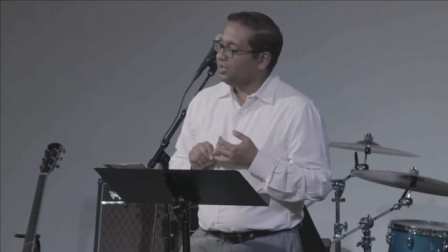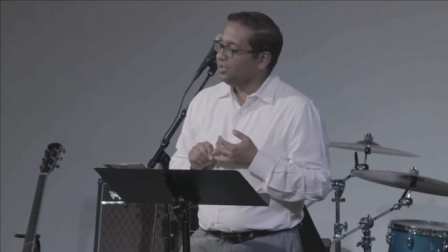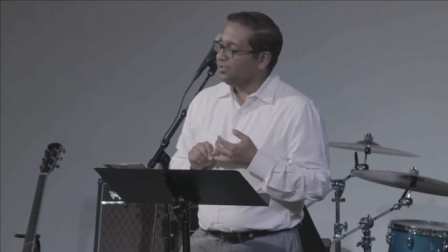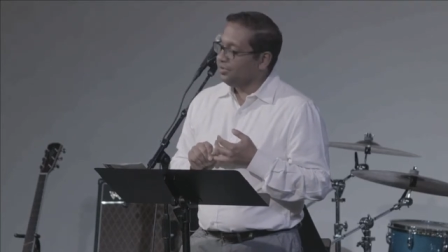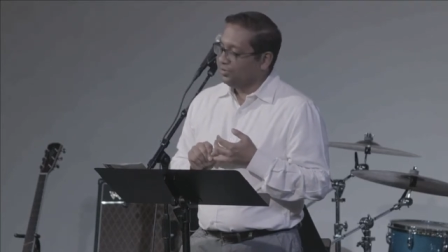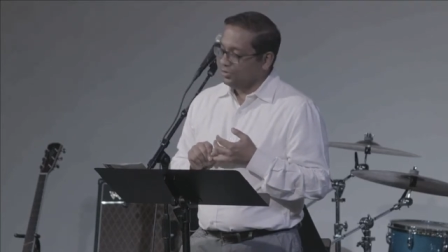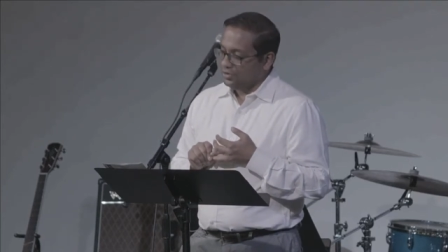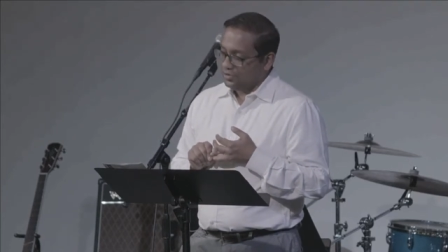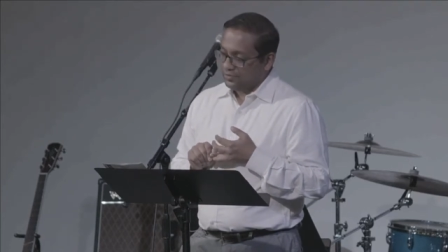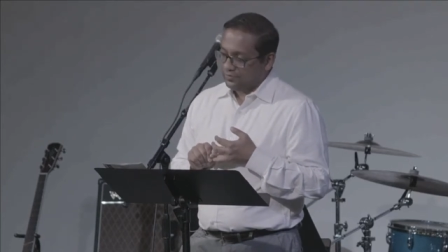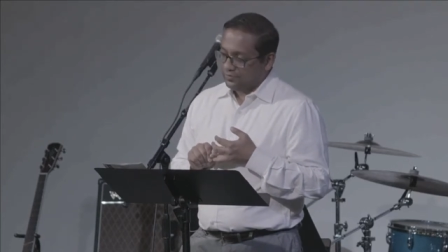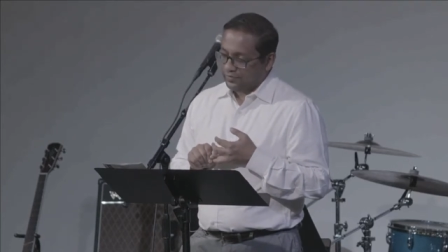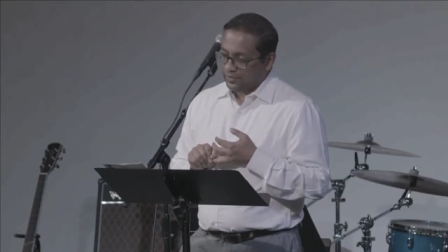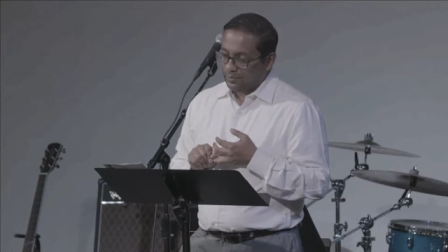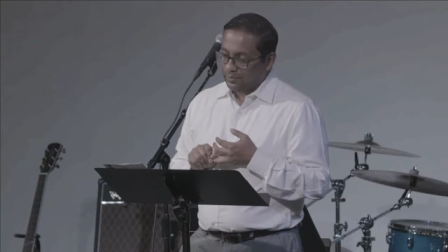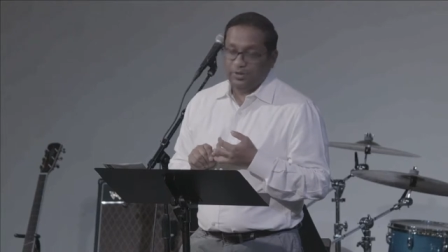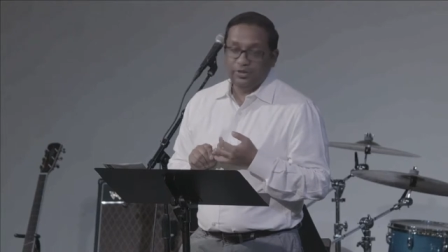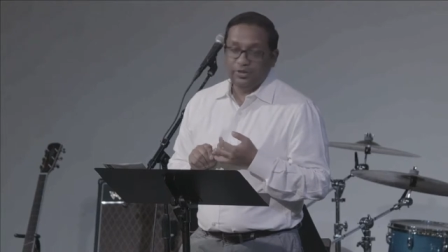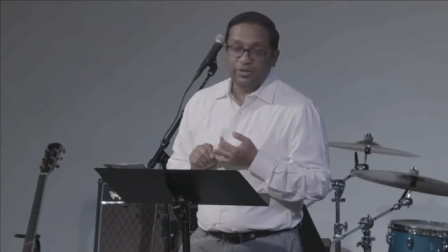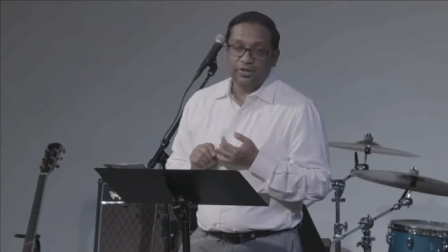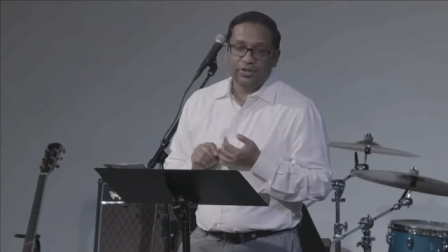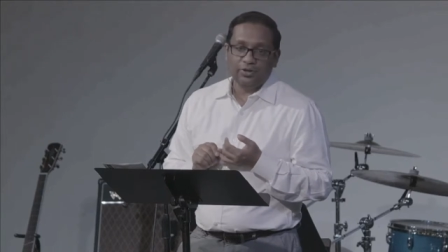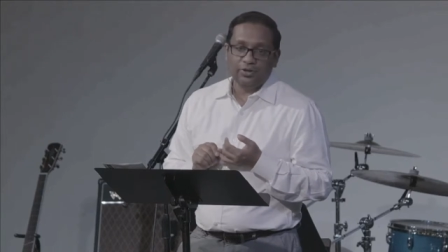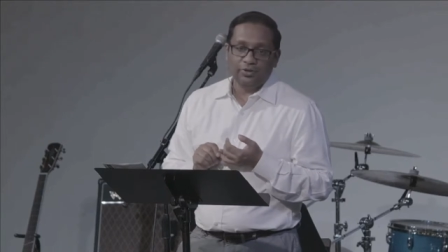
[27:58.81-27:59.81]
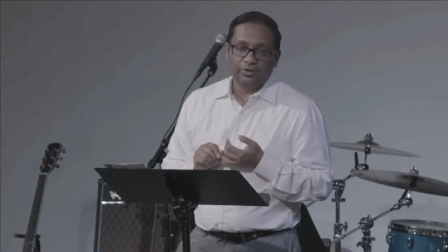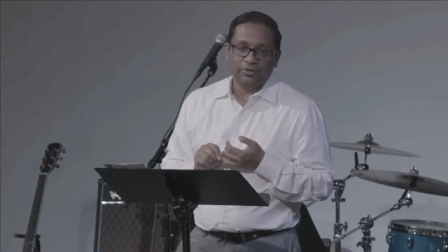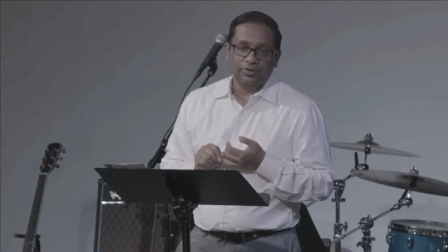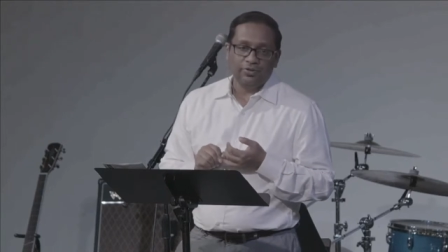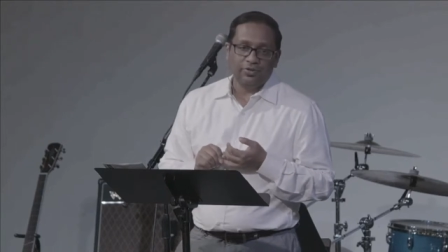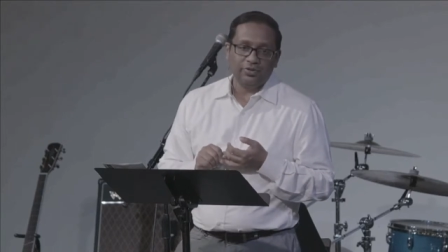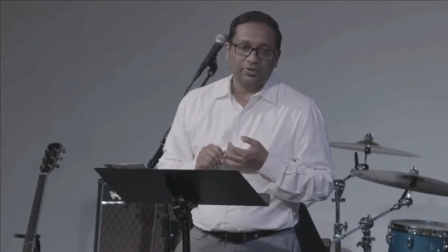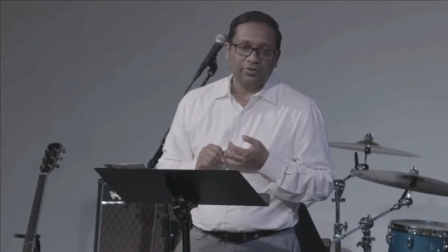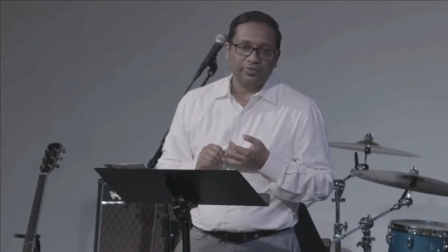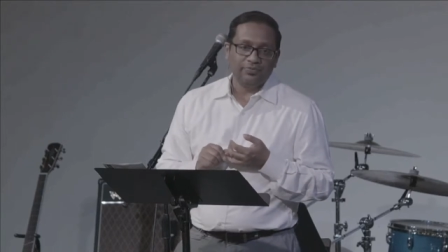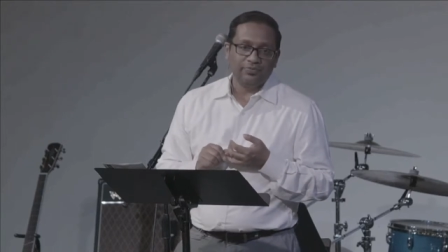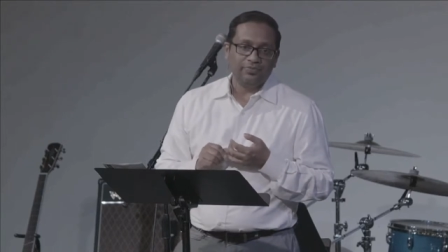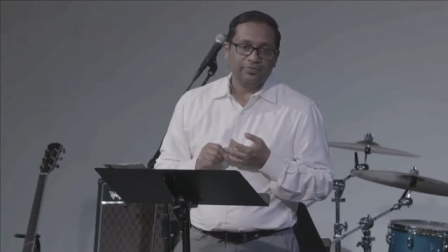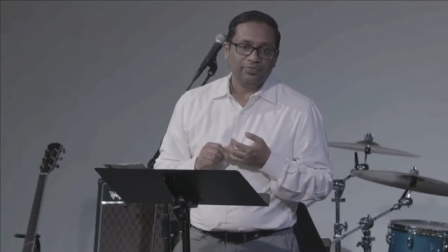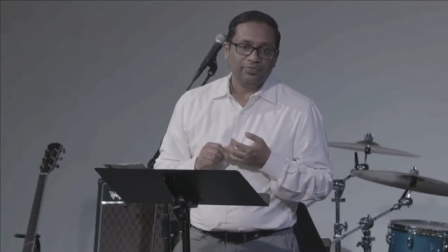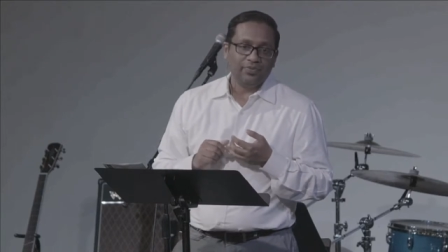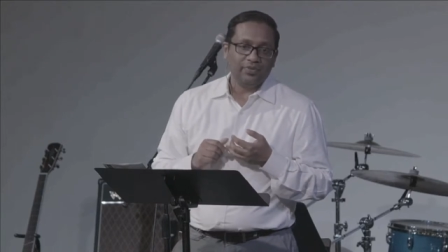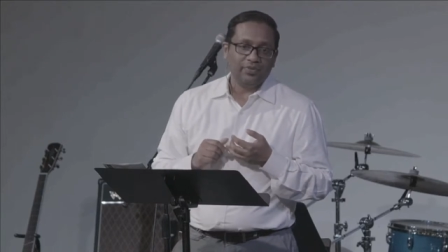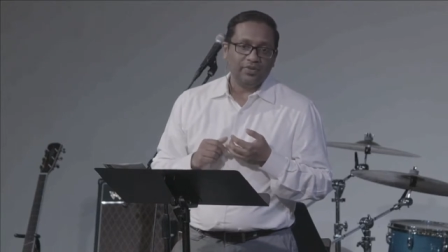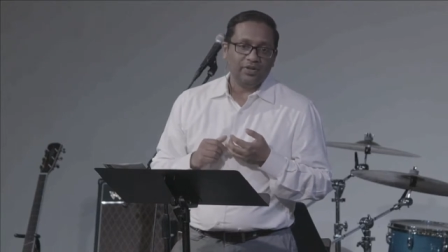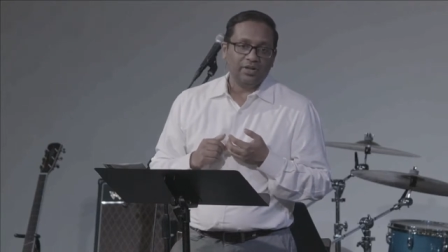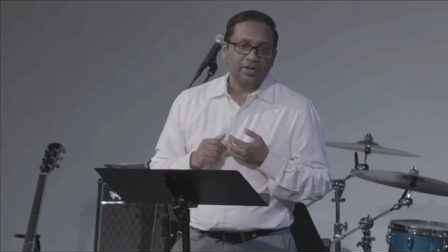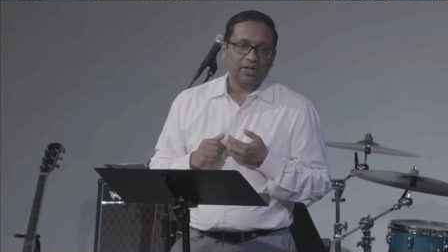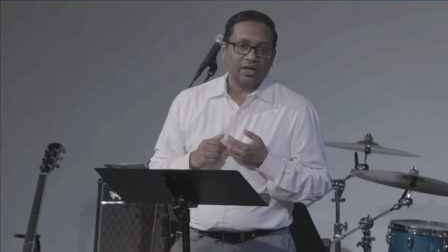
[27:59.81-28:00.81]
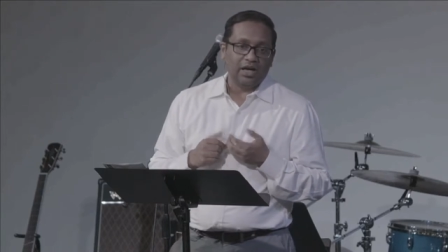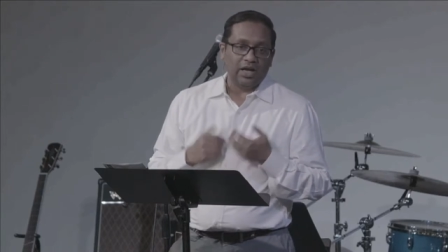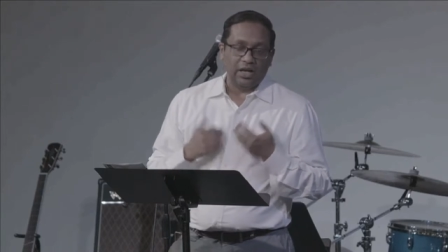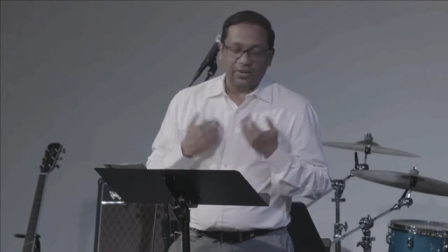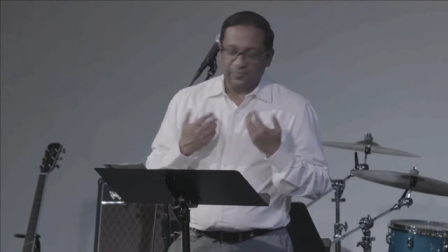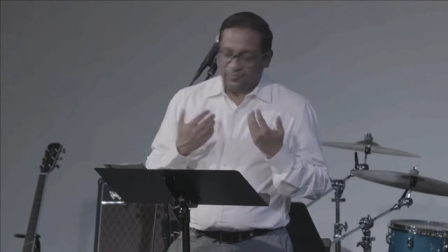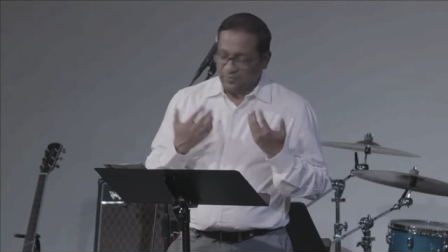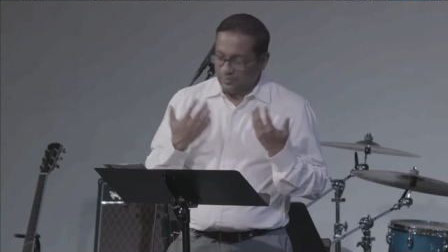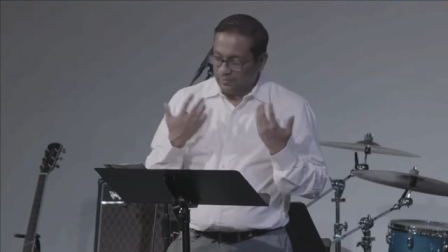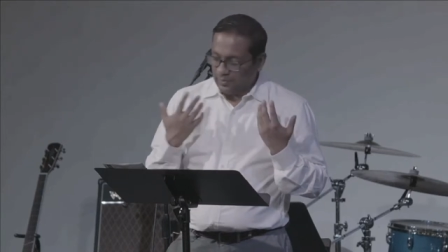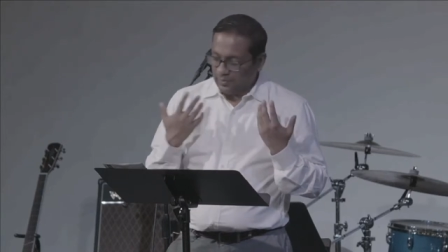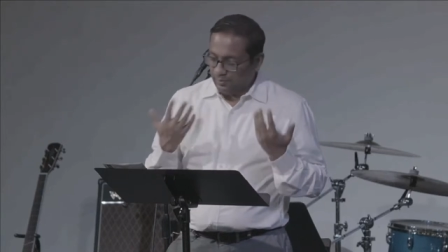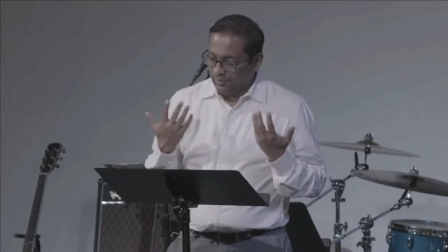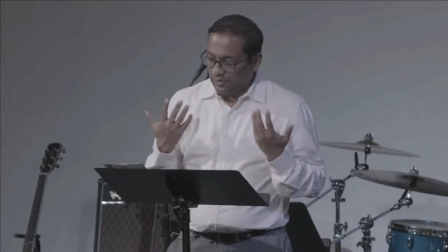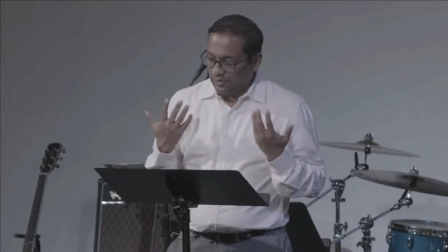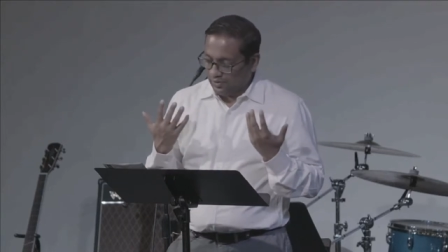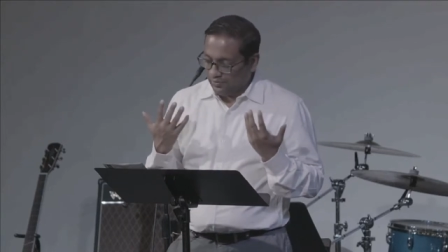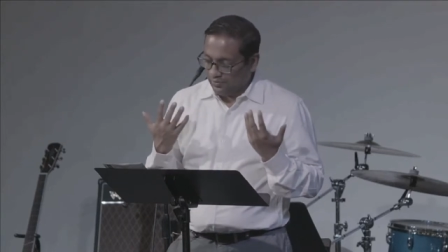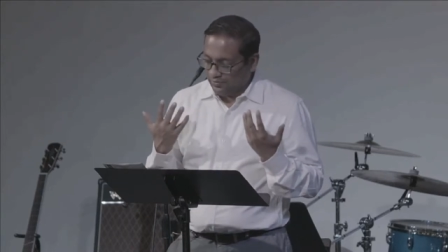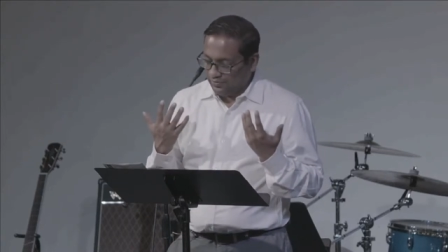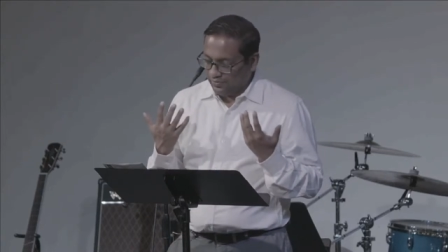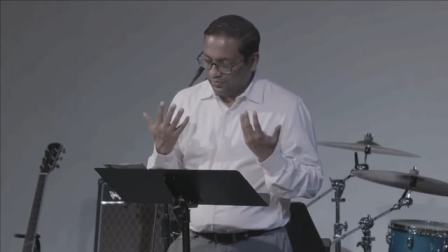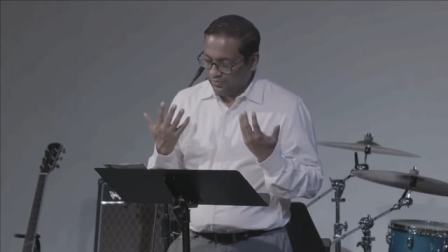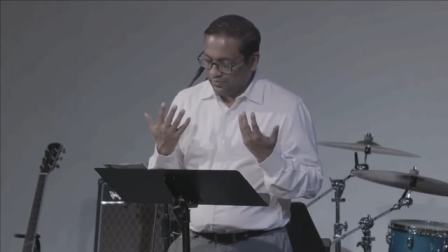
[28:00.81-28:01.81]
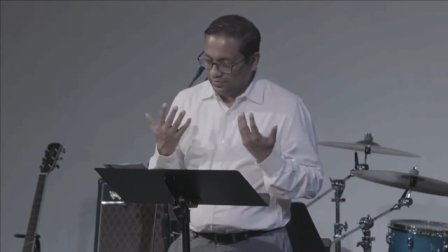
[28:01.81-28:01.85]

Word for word: you are from below. I'm from above.